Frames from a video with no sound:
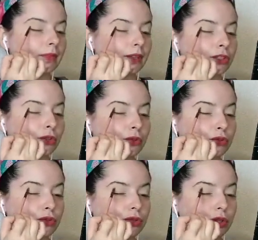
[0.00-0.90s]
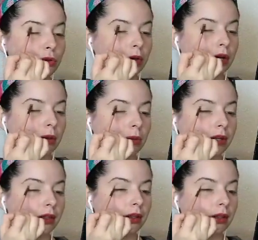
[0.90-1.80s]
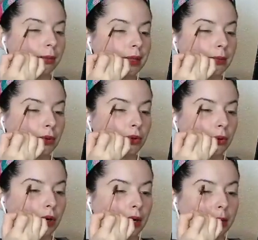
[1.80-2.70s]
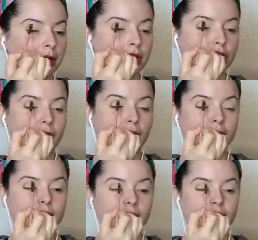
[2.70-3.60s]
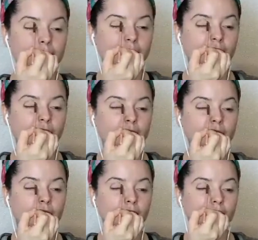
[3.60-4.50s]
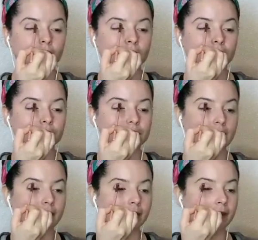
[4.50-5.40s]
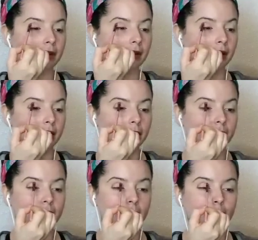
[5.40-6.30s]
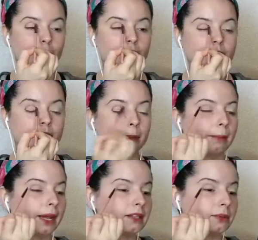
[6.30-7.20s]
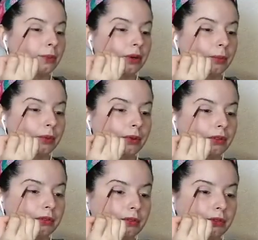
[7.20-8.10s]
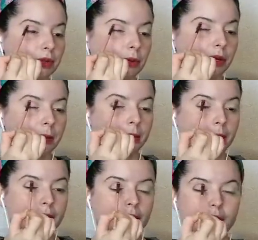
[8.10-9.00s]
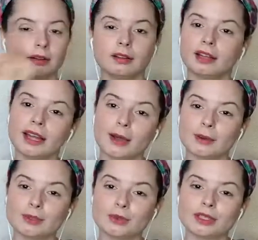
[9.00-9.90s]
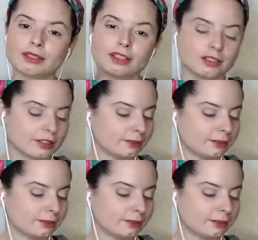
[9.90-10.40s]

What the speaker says: So if you were not one of the people who were able to get your hands on this palette, just get a very vibrant matte purple if you want to mimic how I'm doing this look.